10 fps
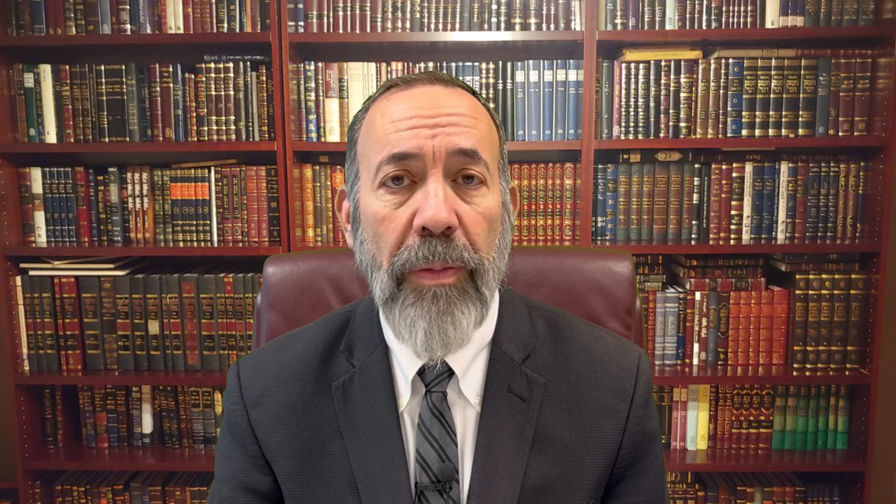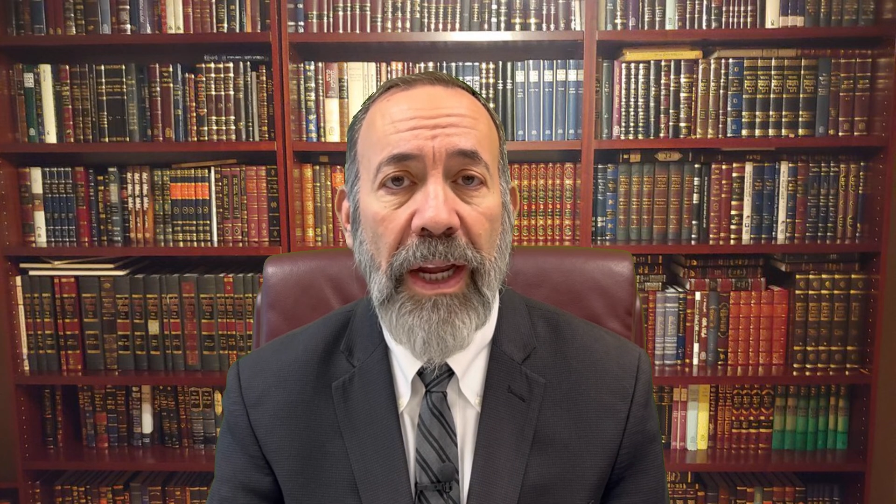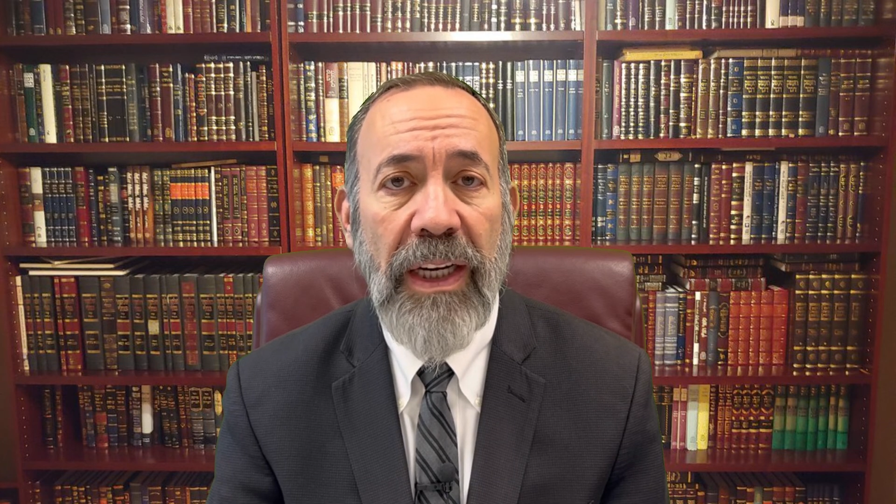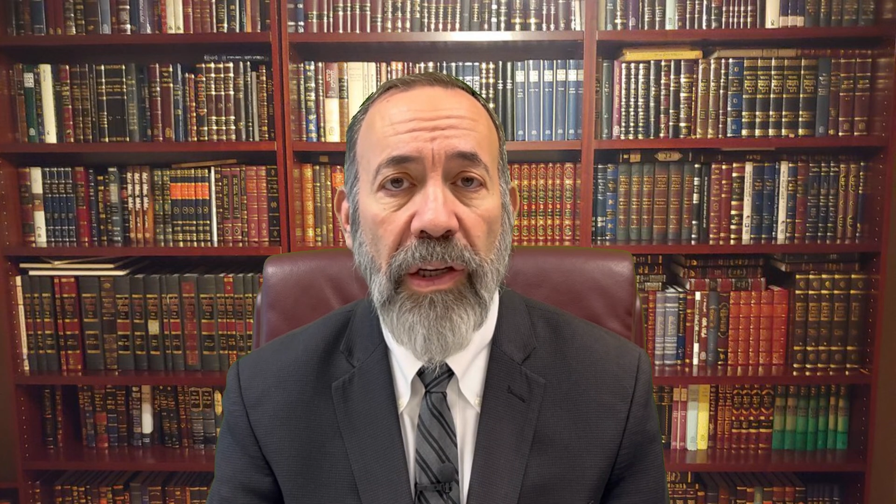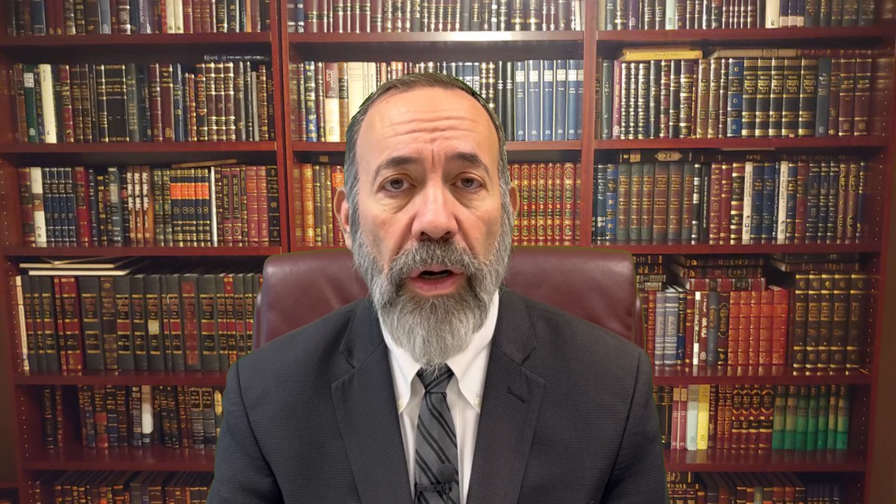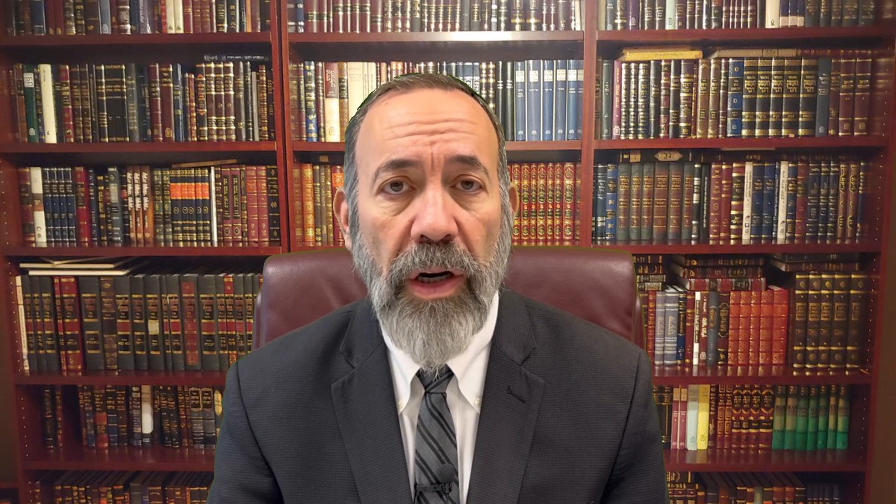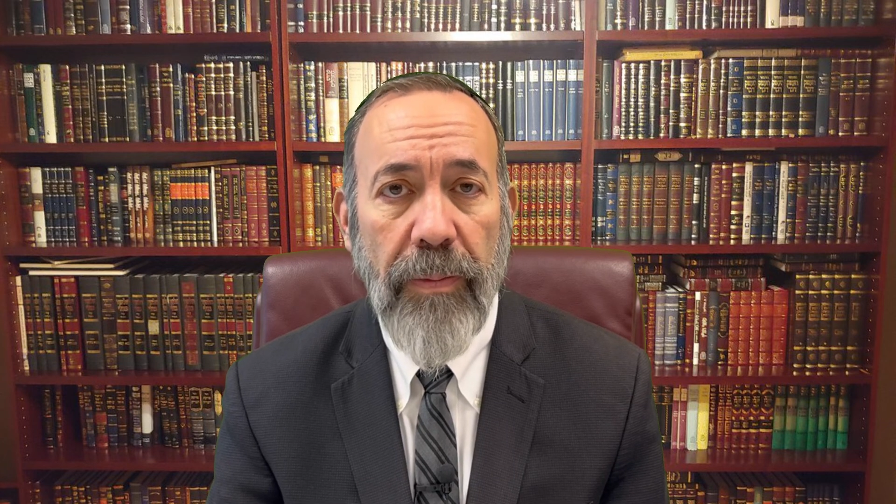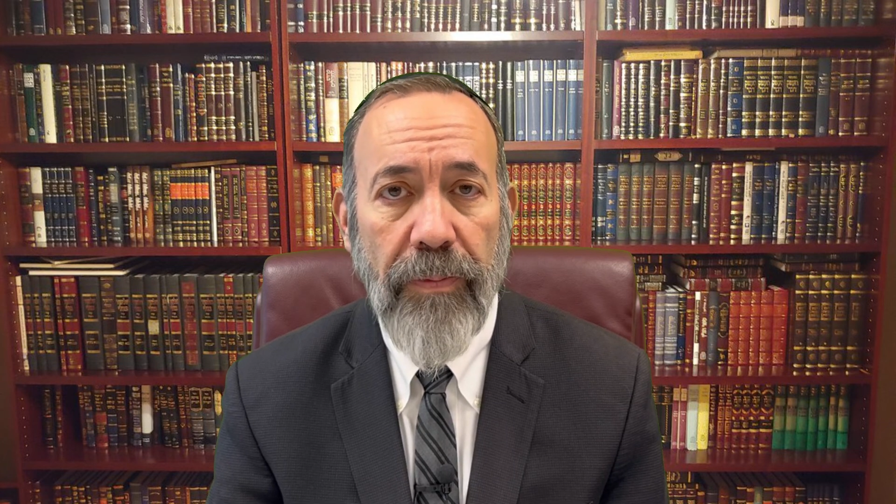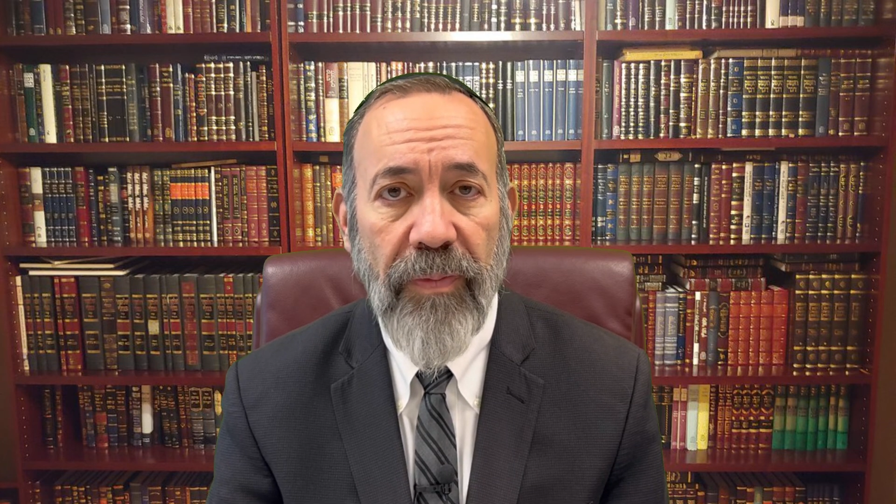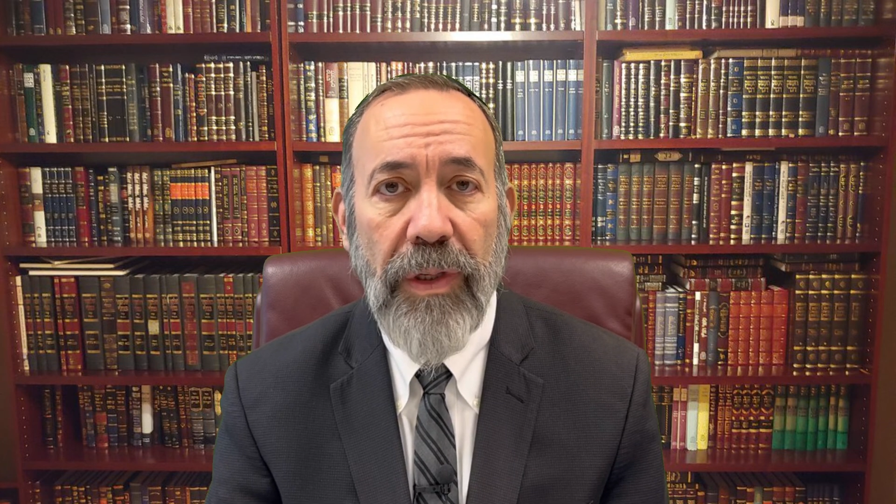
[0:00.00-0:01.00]
any
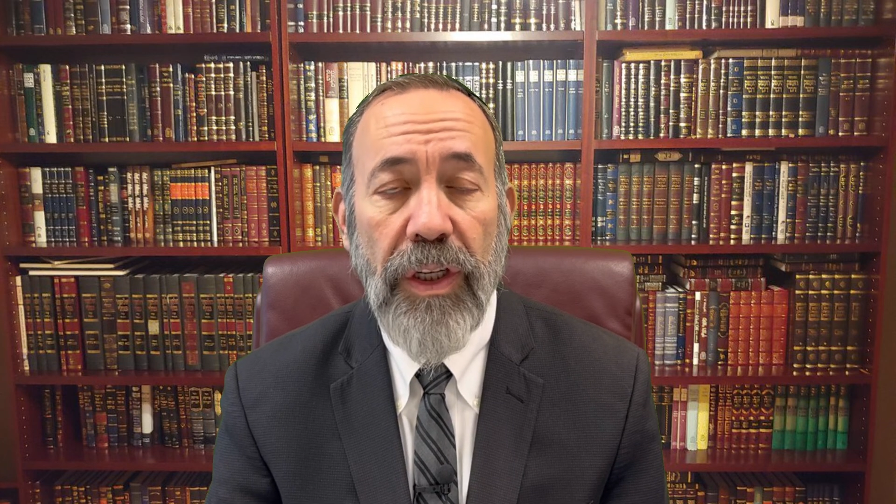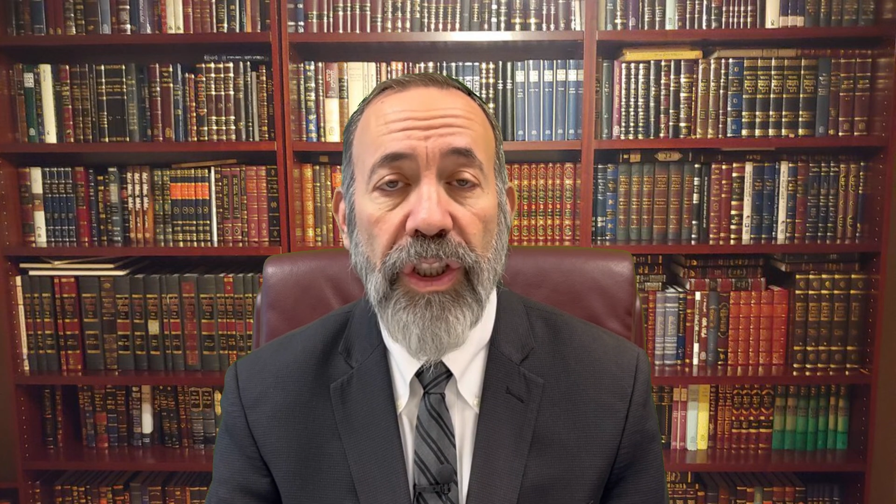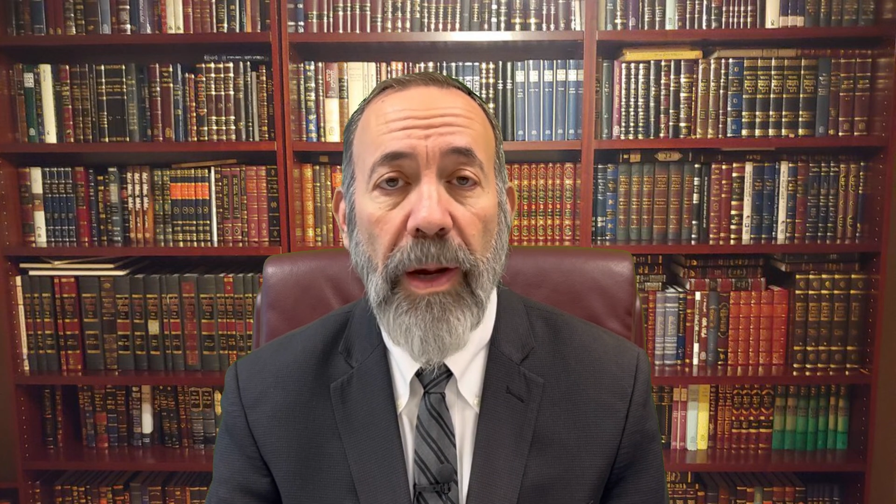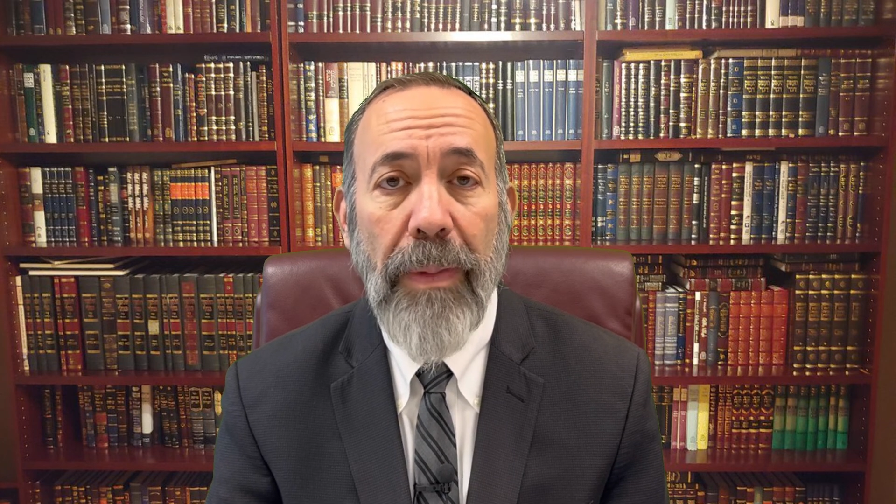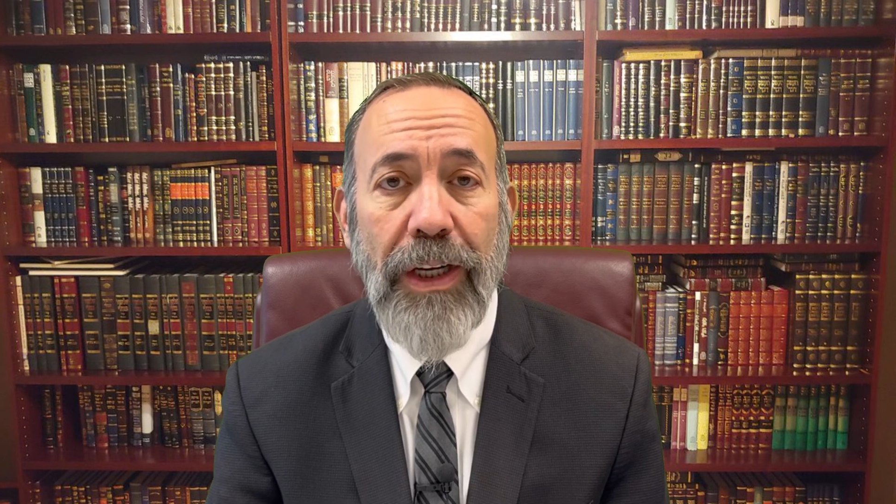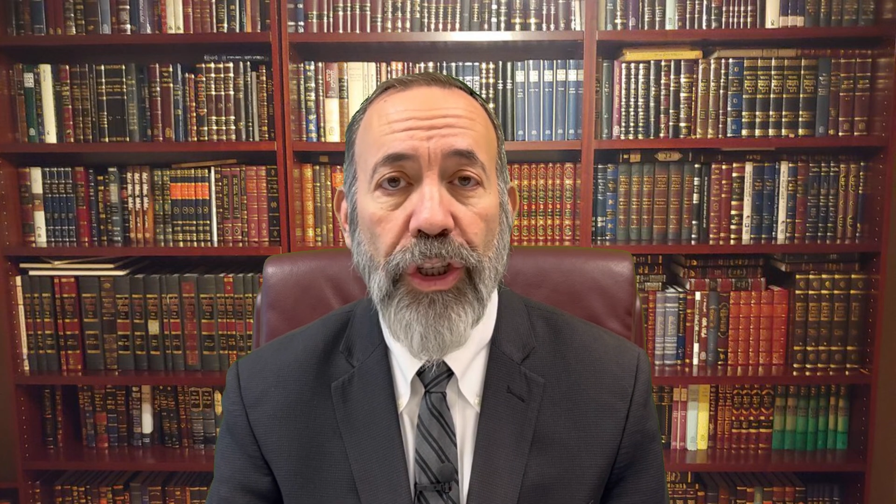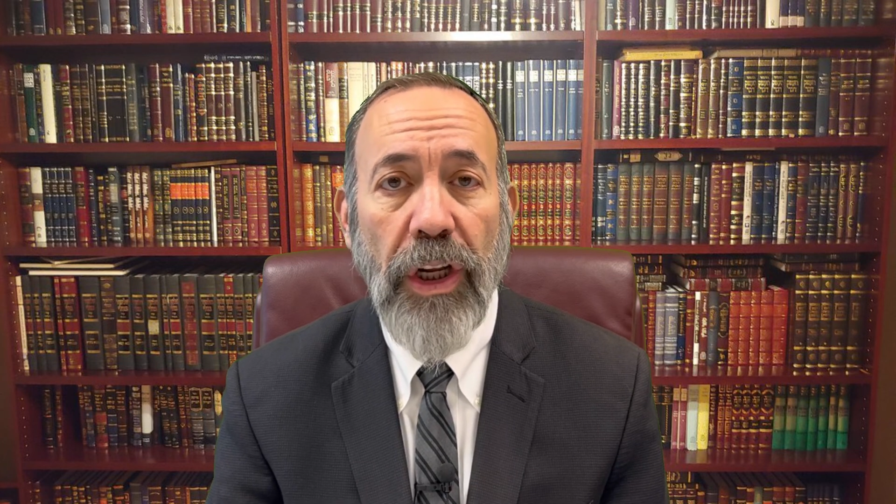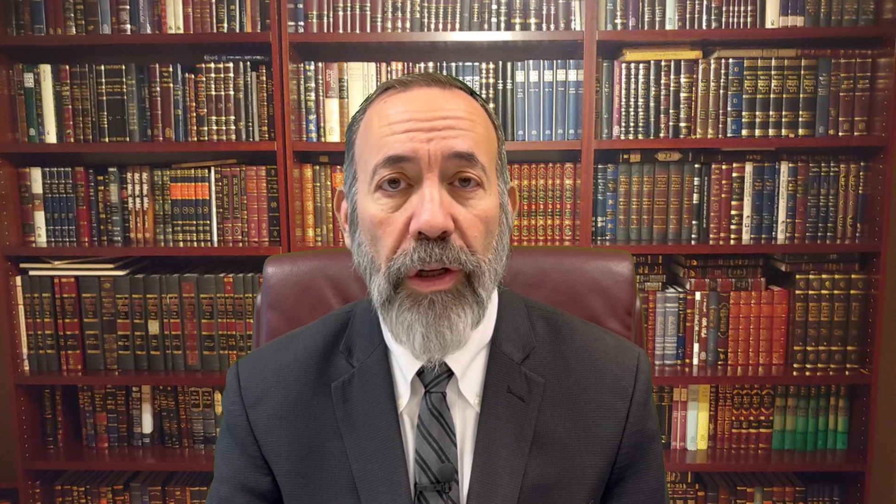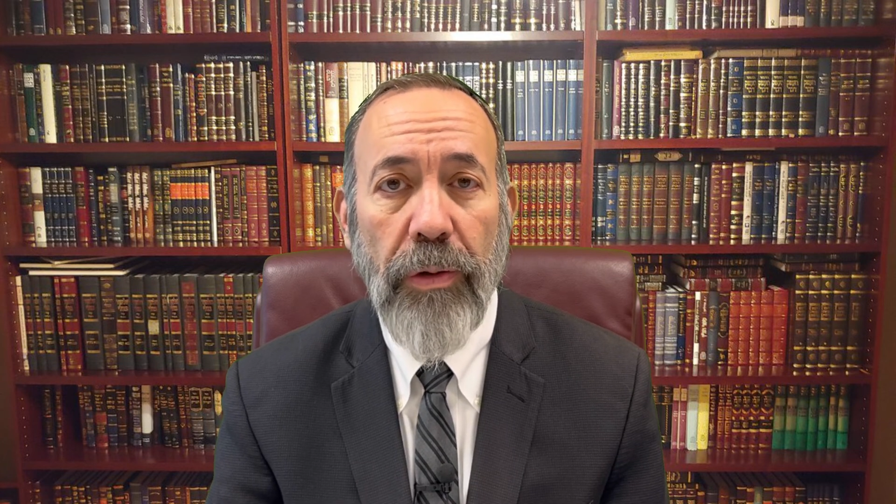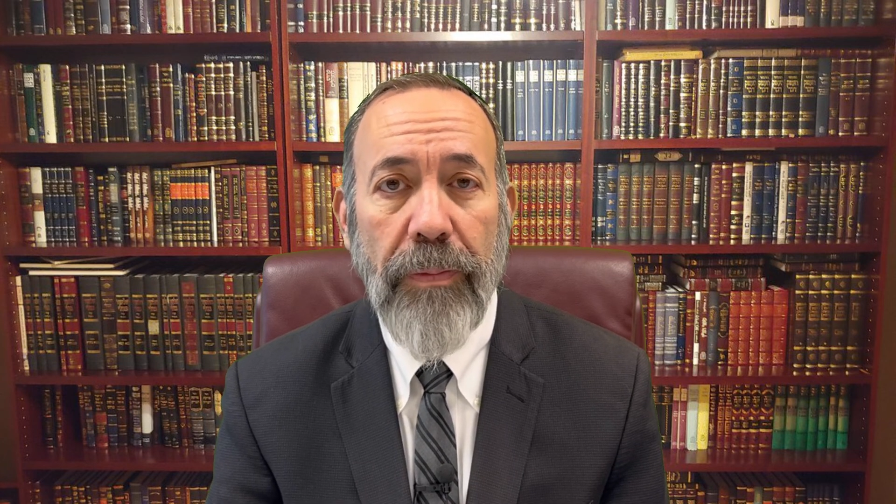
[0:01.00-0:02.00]
harm. Shabbat
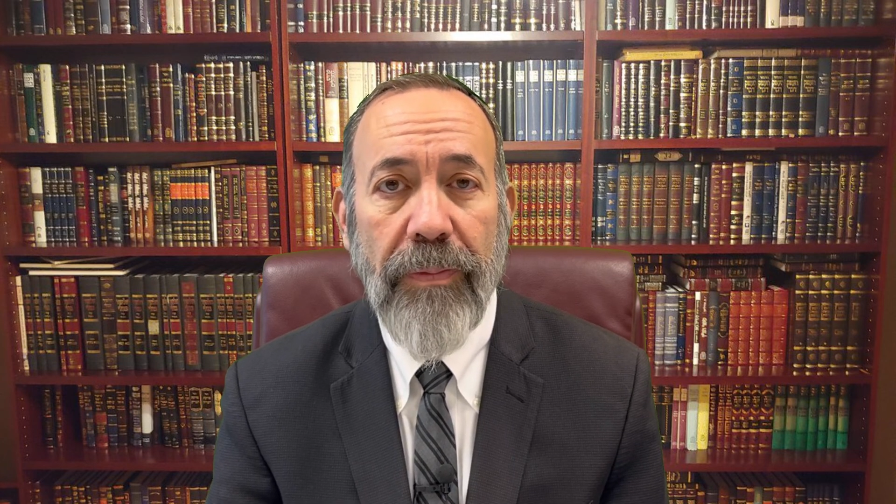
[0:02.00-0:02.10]
Shalom.